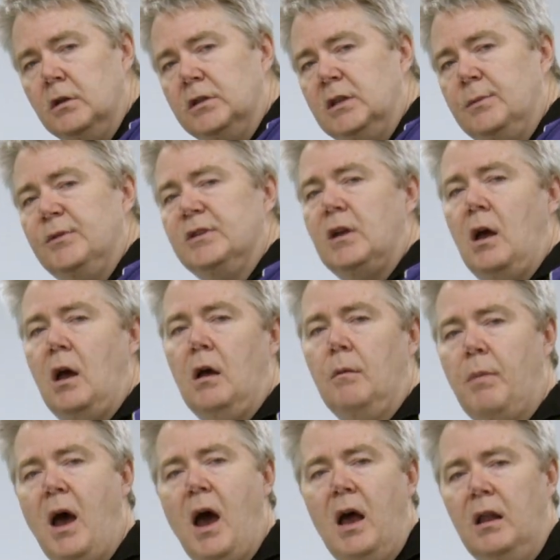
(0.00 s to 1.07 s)
Cinemas are
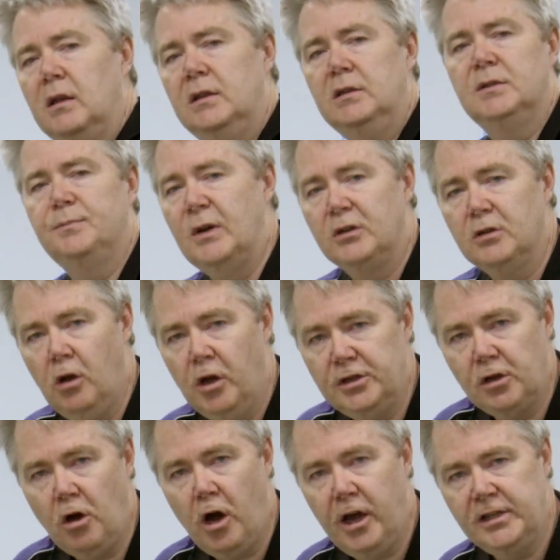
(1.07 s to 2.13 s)
partly
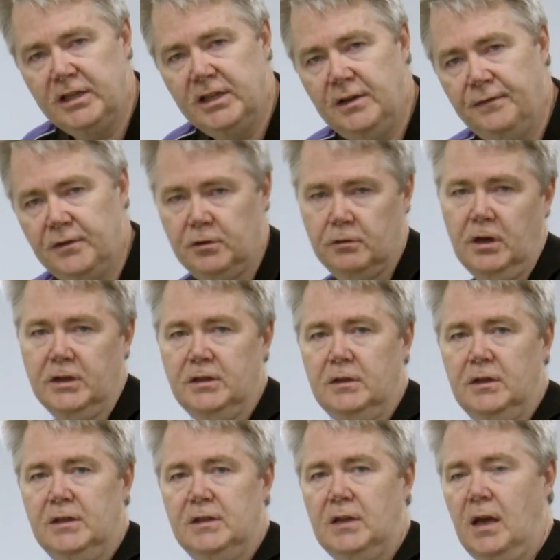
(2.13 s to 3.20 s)
specialised IT infrastructure
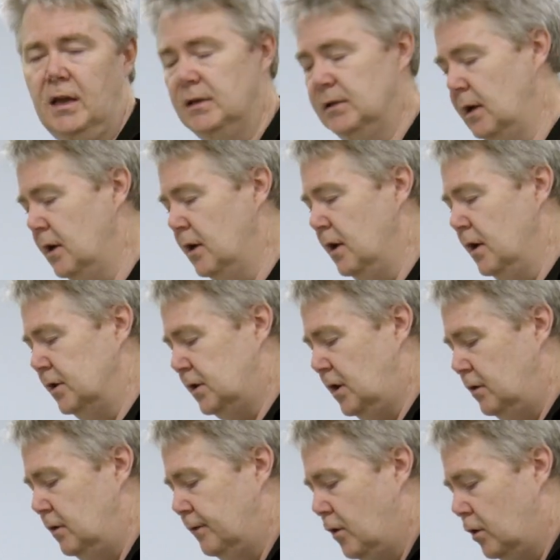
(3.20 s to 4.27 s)
these days, so
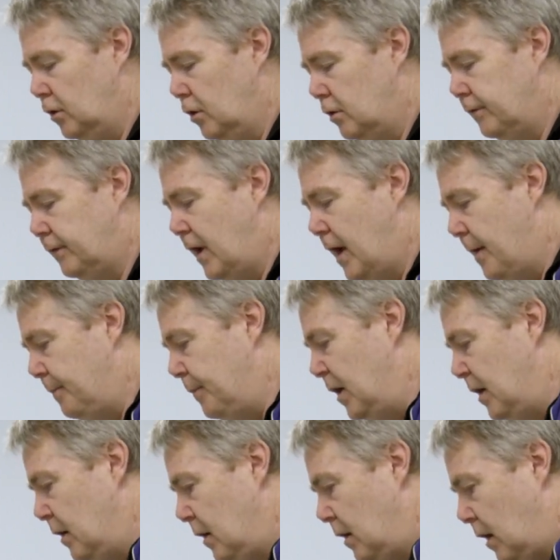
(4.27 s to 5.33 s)
you've got a lot of
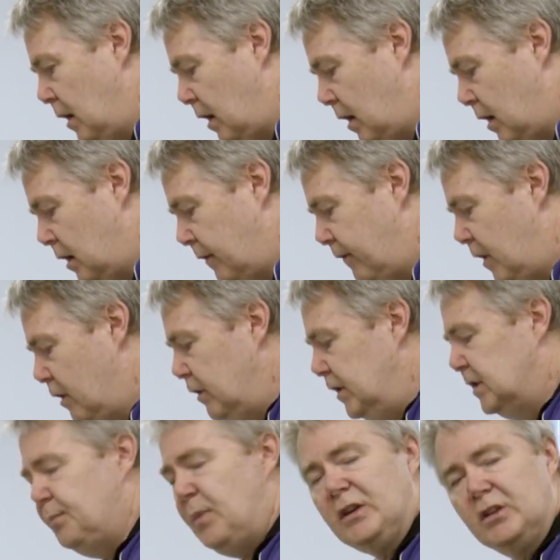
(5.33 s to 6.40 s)
very
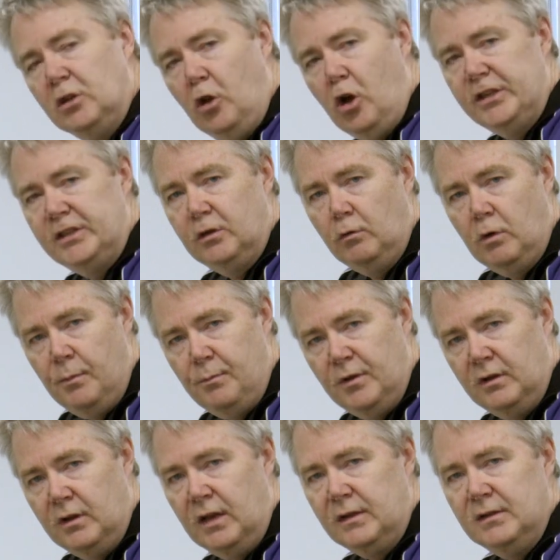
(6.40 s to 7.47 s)
specialised
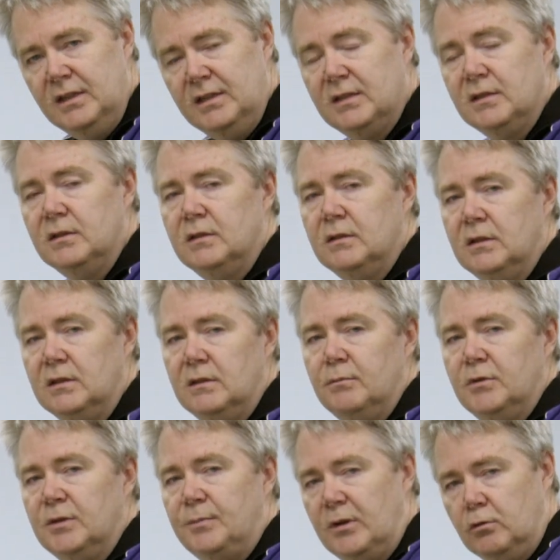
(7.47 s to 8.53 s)
equipment that needs
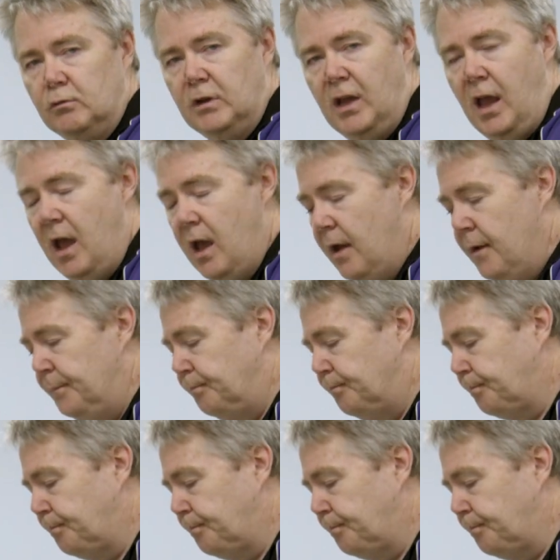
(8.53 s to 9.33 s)
special care.